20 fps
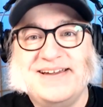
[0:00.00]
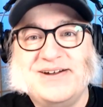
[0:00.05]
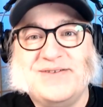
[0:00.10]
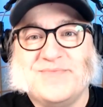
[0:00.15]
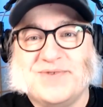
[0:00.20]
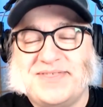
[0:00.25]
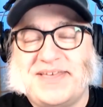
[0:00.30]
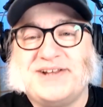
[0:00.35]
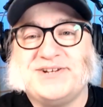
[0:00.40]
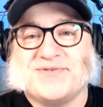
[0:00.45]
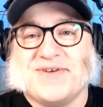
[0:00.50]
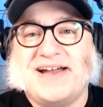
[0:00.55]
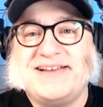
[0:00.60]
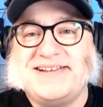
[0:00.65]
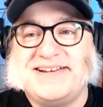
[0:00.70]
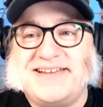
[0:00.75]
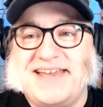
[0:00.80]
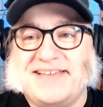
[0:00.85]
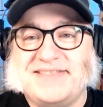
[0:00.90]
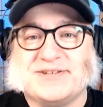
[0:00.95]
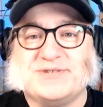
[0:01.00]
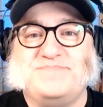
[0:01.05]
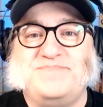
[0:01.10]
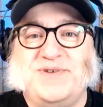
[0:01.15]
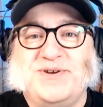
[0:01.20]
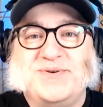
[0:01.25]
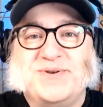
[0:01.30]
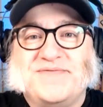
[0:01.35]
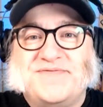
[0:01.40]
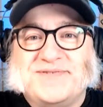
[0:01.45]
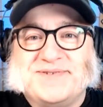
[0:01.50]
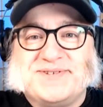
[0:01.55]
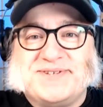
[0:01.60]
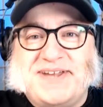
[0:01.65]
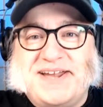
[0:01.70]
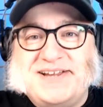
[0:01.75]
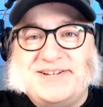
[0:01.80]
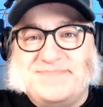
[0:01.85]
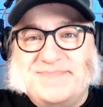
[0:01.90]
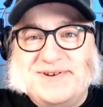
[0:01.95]
where they tried to take like this cats. beautiful
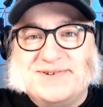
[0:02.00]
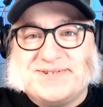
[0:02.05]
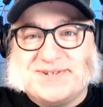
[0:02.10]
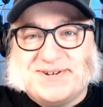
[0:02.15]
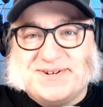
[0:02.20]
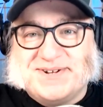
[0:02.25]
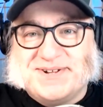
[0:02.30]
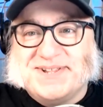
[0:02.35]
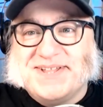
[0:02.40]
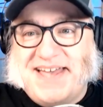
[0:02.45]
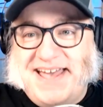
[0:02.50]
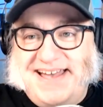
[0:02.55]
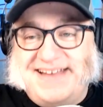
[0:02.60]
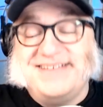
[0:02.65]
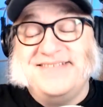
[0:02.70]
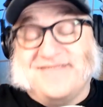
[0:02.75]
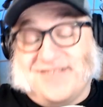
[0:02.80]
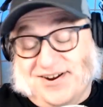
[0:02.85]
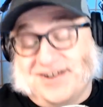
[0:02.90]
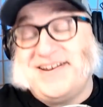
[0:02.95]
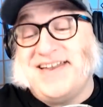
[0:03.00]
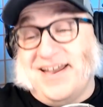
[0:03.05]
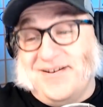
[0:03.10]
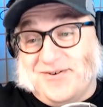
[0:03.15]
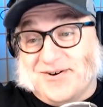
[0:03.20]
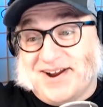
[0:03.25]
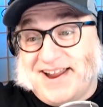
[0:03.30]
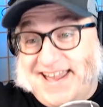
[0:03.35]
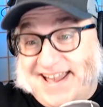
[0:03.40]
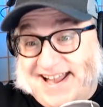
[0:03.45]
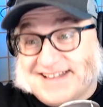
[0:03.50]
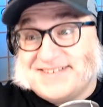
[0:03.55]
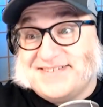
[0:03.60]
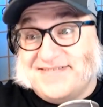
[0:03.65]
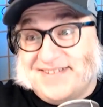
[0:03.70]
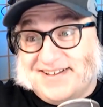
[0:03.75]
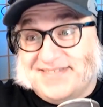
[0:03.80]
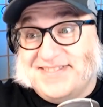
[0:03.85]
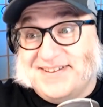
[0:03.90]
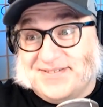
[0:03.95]
stage musical and or, okay or cats
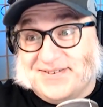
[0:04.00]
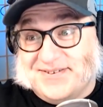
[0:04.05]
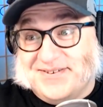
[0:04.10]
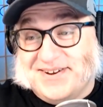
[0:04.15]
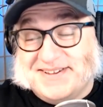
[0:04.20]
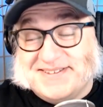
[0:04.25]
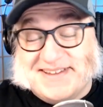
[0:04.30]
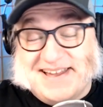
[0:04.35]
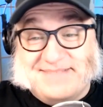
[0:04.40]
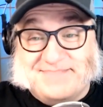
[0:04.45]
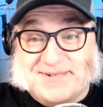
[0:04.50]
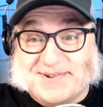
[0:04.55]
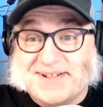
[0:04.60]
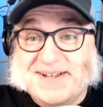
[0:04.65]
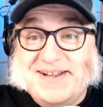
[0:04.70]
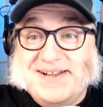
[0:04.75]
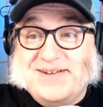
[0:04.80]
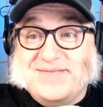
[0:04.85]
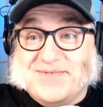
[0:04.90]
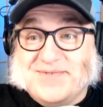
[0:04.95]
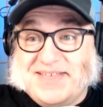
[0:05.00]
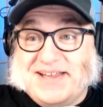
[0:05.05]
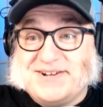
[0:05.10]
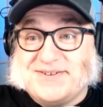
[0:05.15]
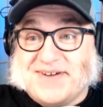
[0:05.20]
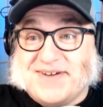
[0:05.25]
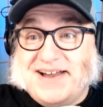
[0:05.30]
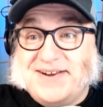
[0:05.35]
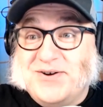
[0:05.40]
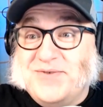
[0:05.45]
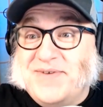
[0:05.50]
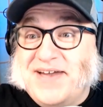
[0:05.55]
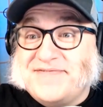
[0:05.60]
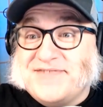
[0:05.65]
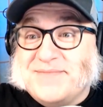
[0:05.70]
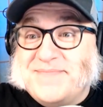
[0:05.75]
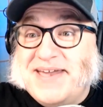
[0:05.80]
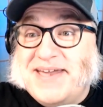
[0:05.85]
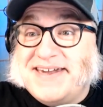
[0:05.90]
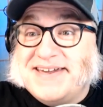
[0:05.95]
another good example where they tried oh we have
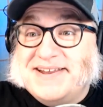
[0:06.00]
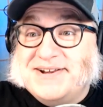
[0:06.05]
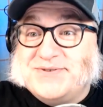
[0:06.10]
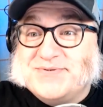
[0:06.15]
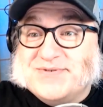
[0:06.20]
to make it into a